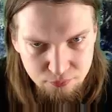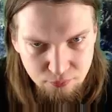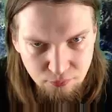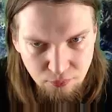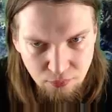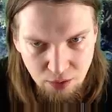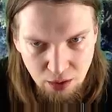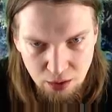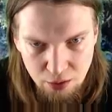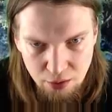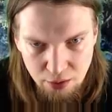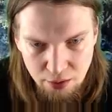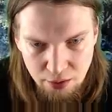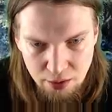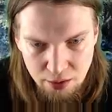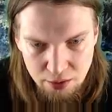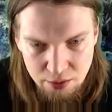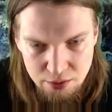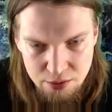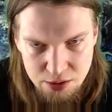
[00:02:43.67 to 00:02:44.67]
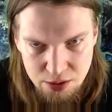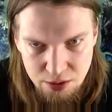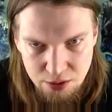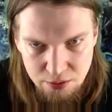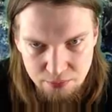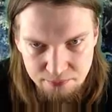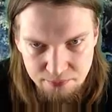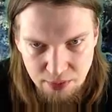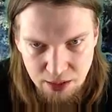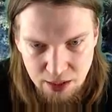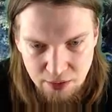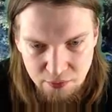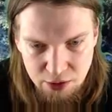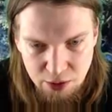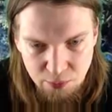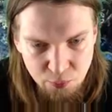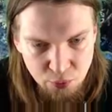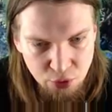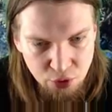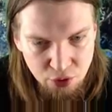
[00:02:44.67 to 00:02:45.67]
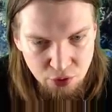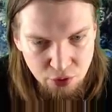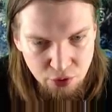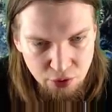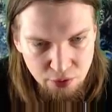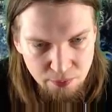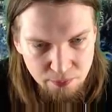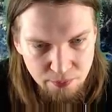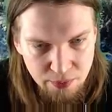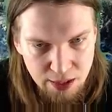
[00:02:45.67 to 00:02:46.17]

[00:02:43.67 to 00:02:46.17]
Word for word: And uh, I leveled up her,